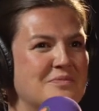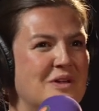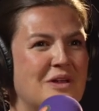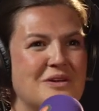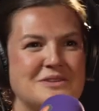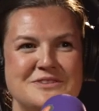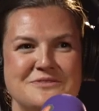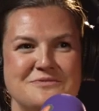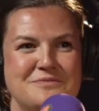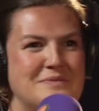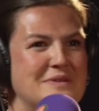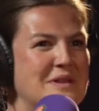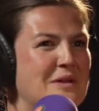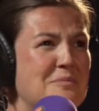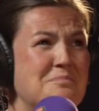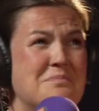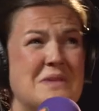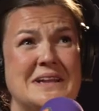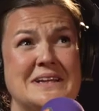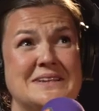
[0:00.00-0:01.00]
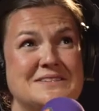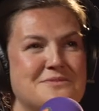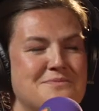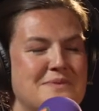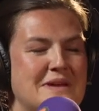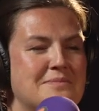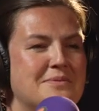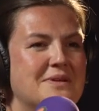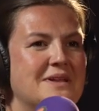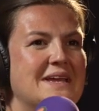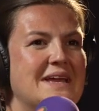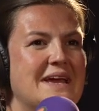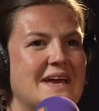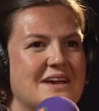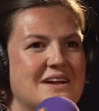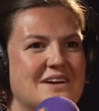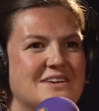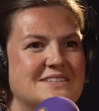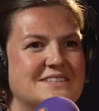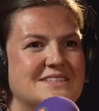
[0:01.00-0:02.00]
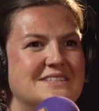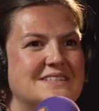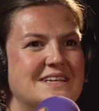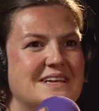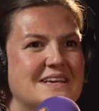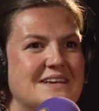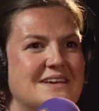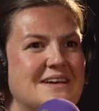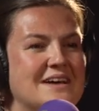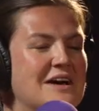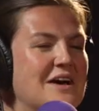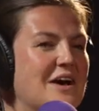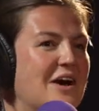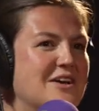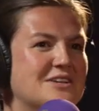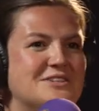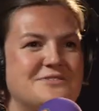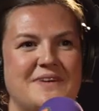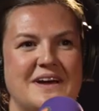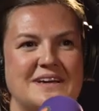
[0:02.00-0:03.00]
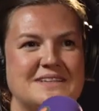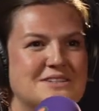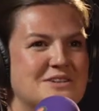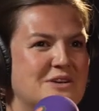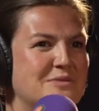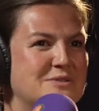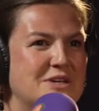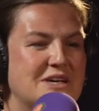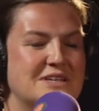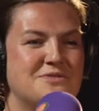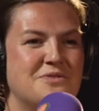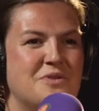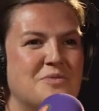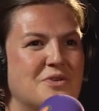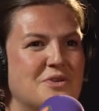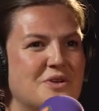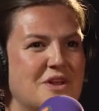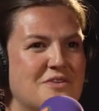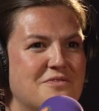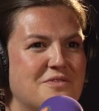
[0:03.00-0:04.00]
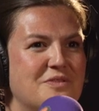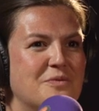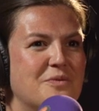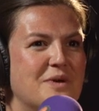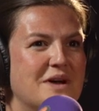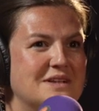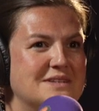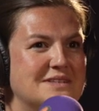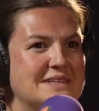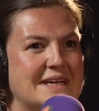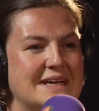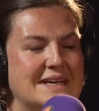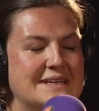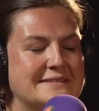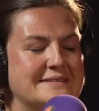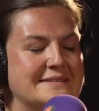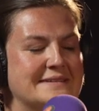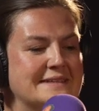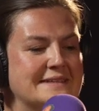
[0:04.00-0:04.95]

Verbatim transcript: lots of you know millions of people a year go to see artifacts and objects from all over the world in it.